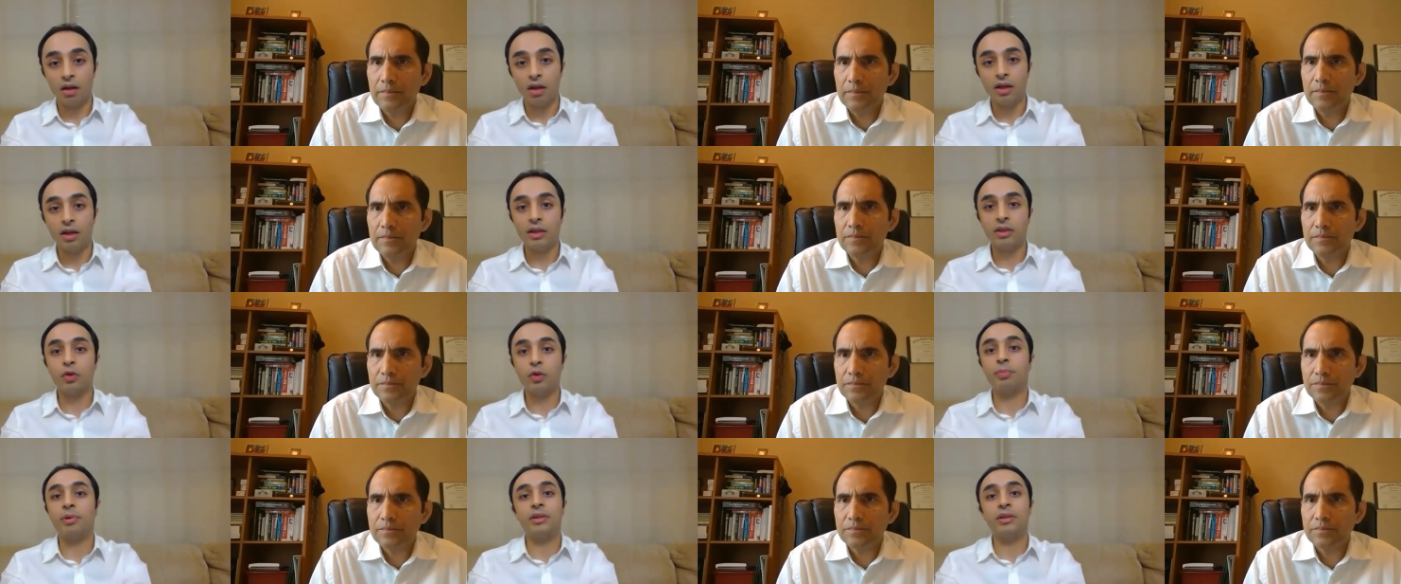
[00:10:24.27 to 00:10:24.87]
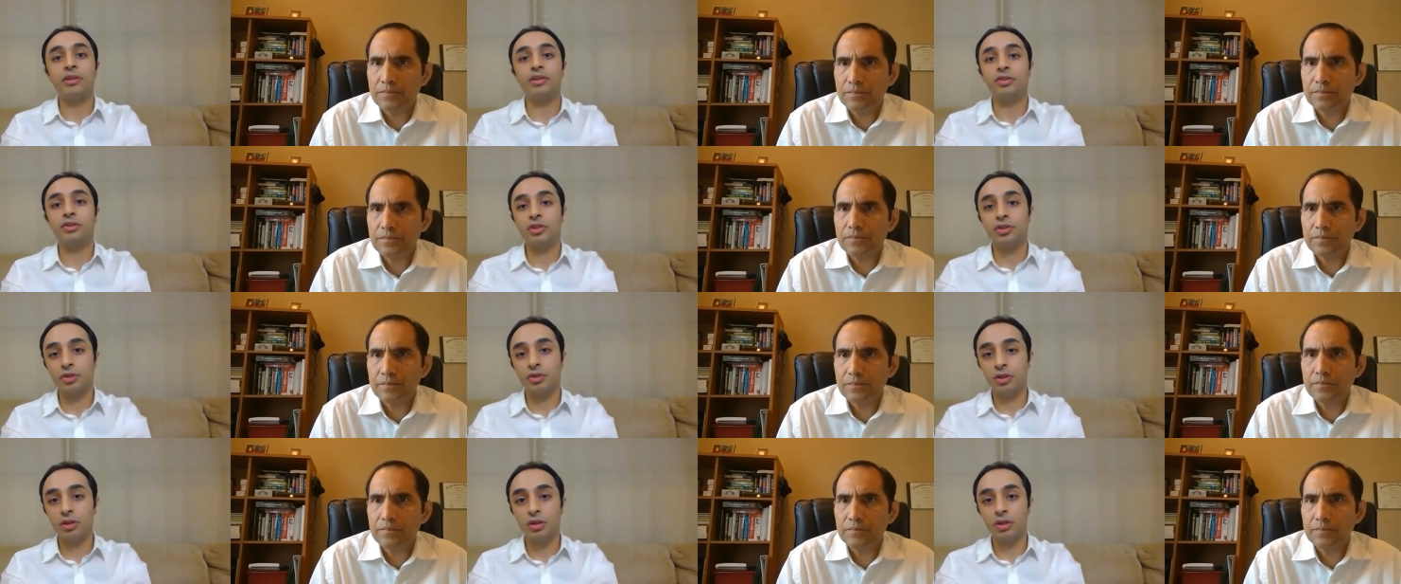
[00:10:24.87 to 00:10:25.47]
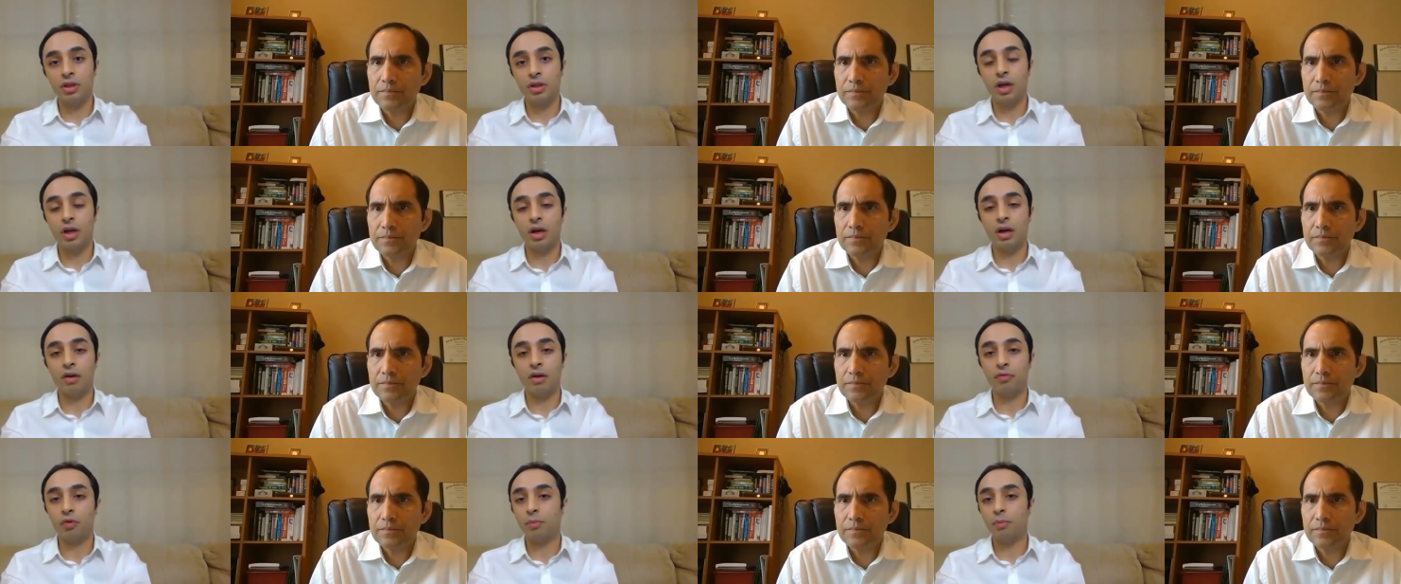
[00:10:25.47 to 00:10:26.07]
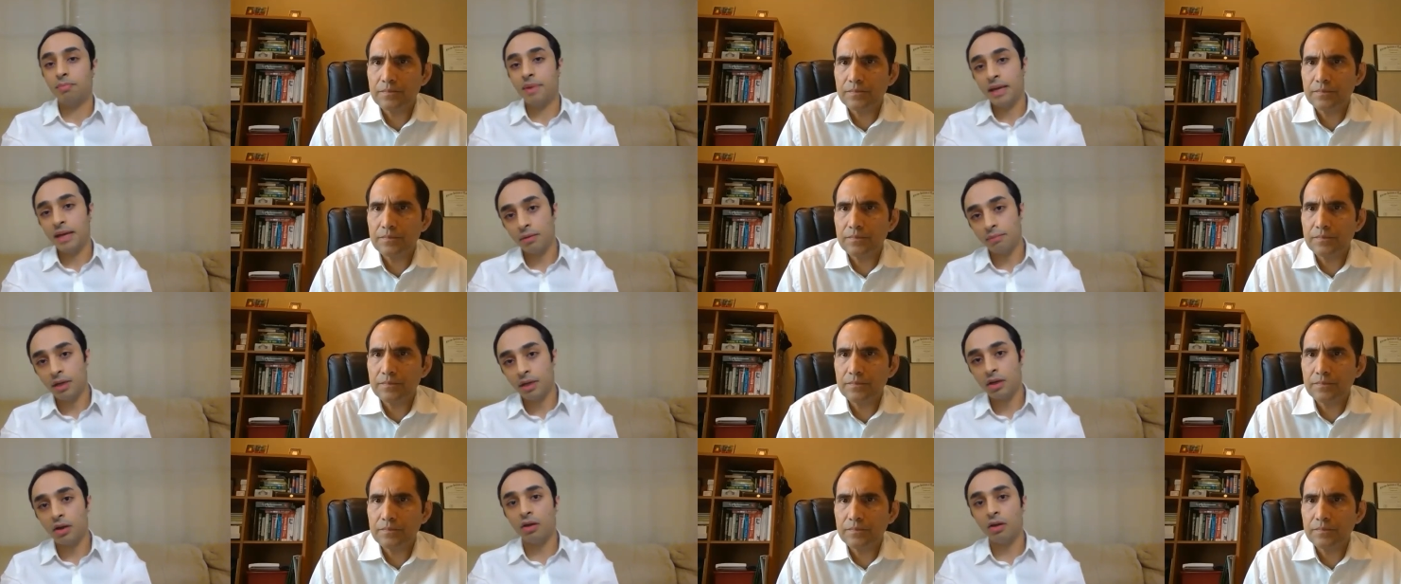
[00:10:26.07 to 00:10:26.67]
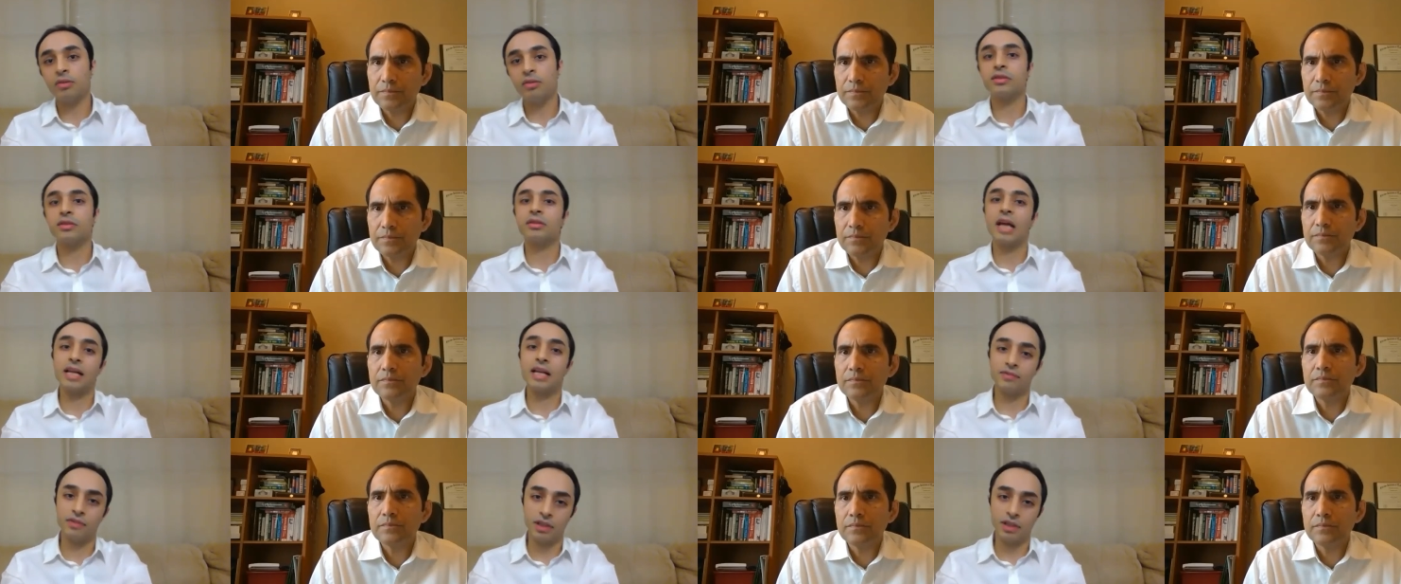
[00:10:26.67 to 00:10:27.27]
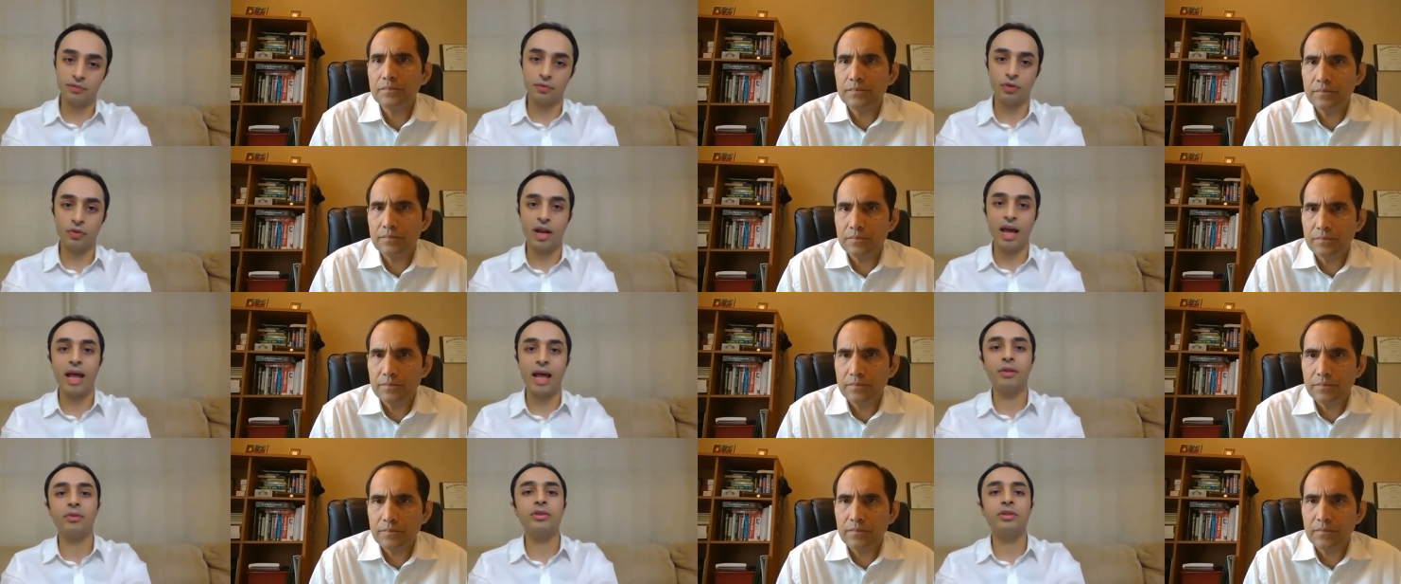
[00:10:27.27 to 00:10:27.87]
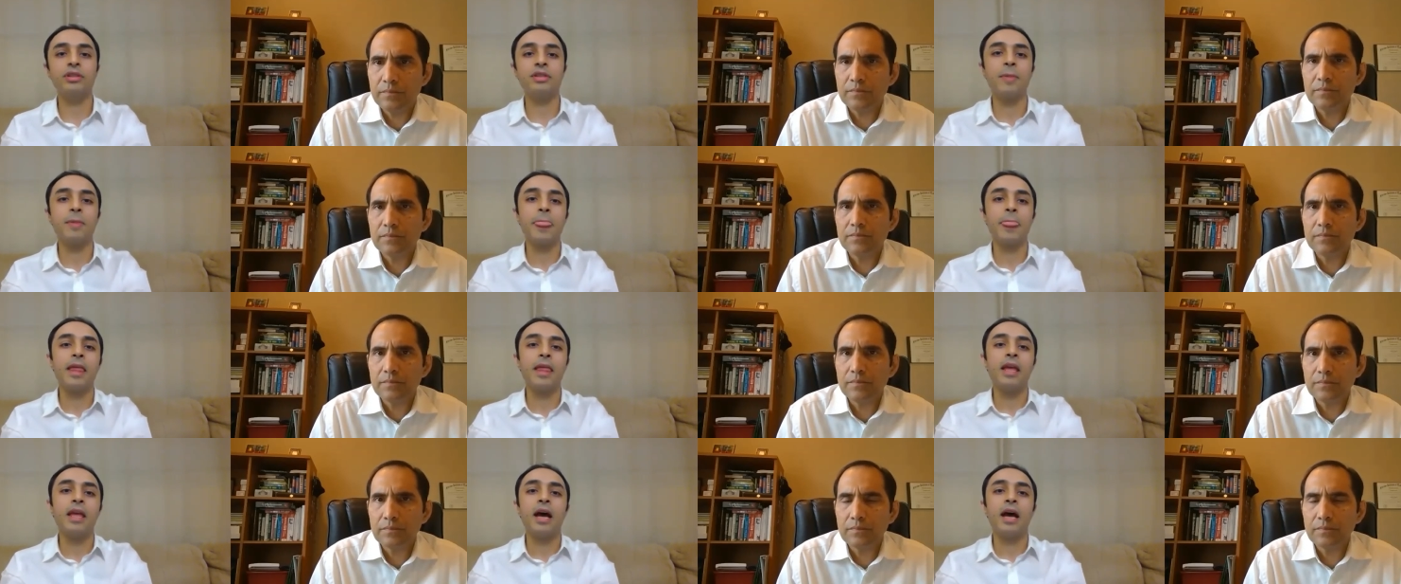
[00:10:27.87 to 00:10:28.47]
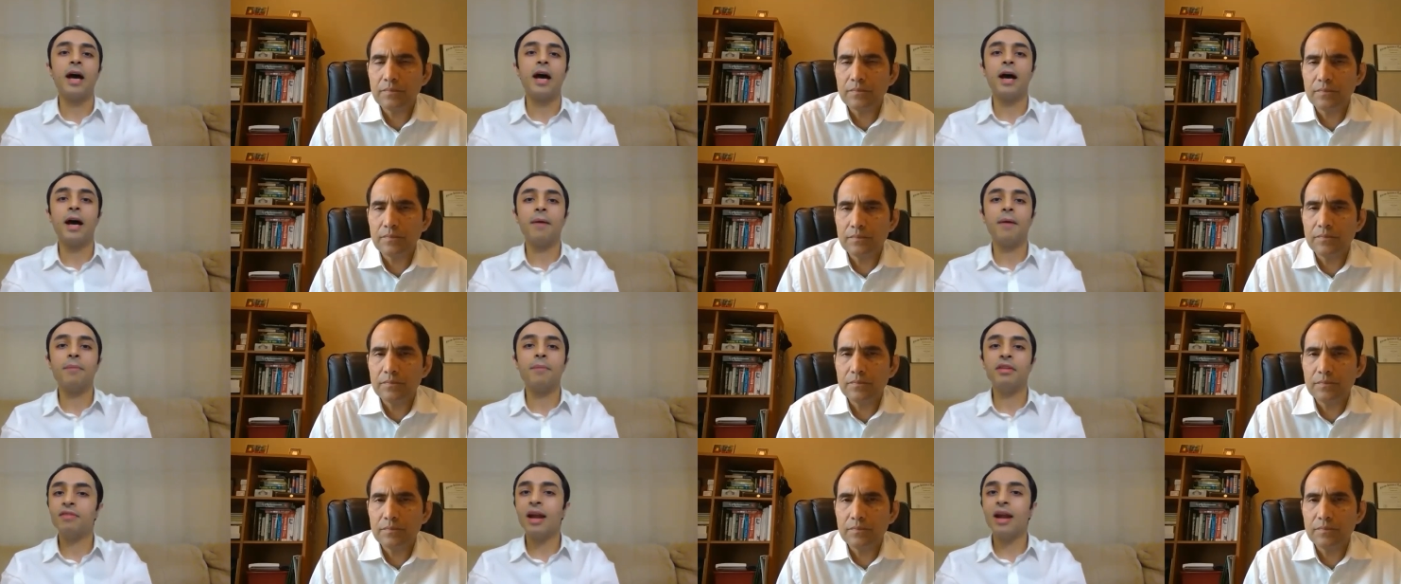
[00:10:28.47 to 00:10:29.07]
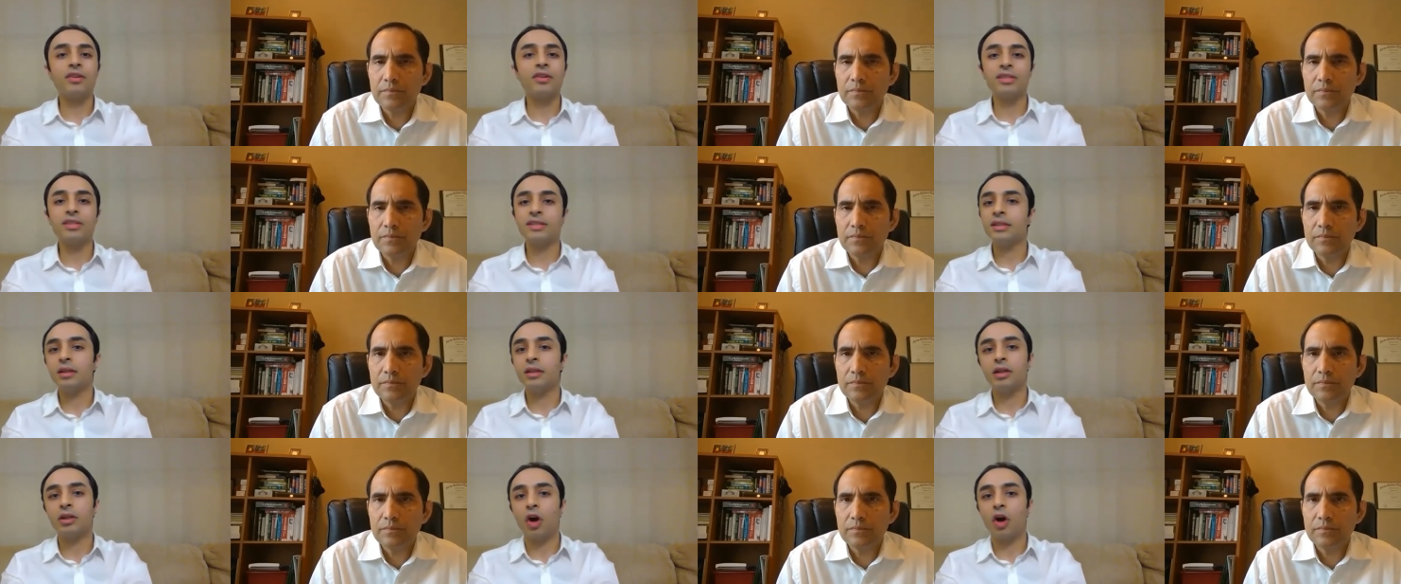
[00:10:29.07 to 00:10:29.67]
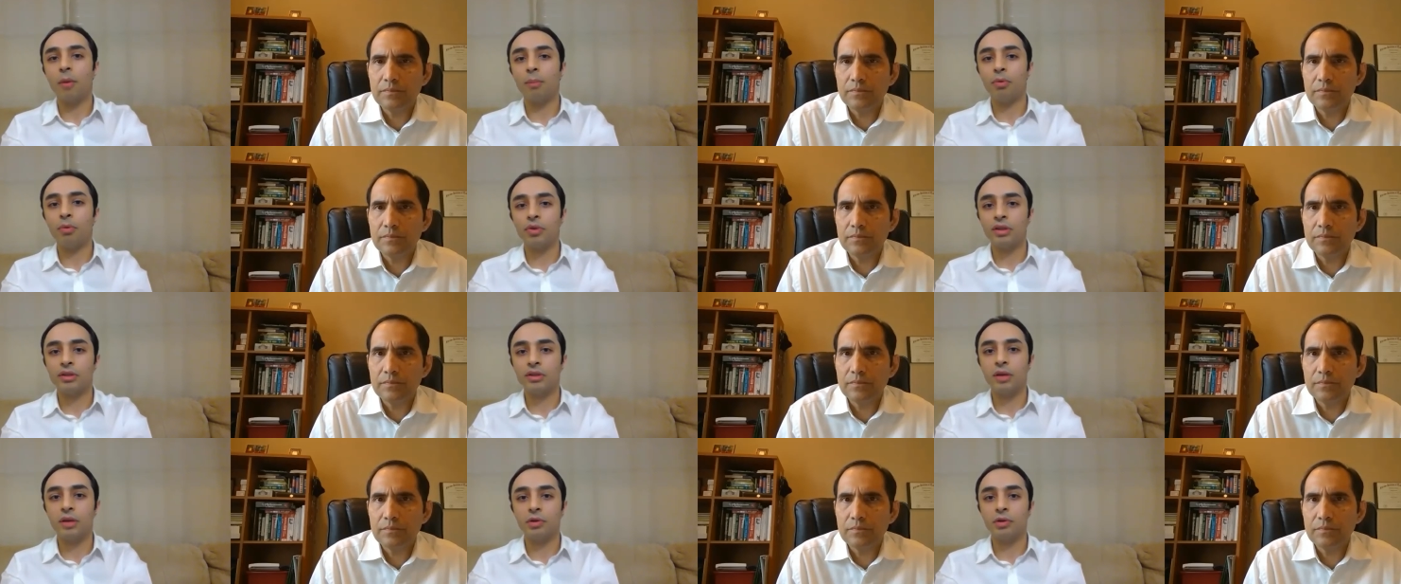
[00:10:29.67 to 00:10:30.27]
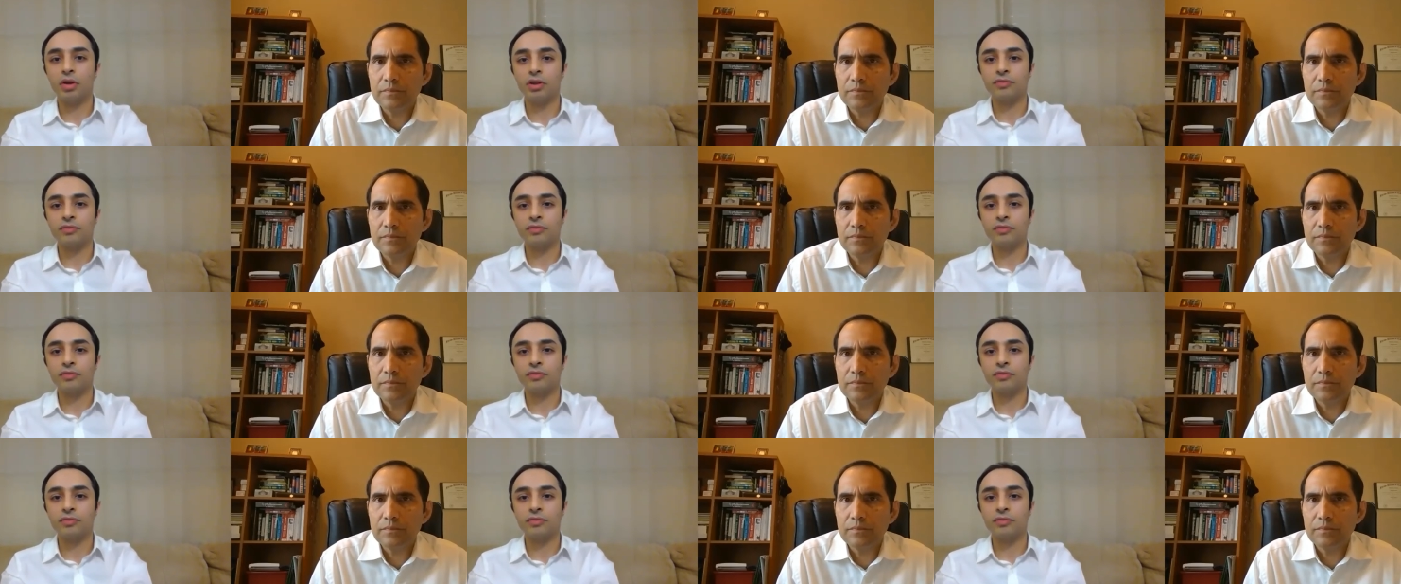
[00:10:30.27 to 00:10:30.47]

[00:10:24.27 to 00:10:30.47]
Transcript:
Speaker 1: in open literature uh, for bare metals as well as for alloys uh, in various single component chemicals.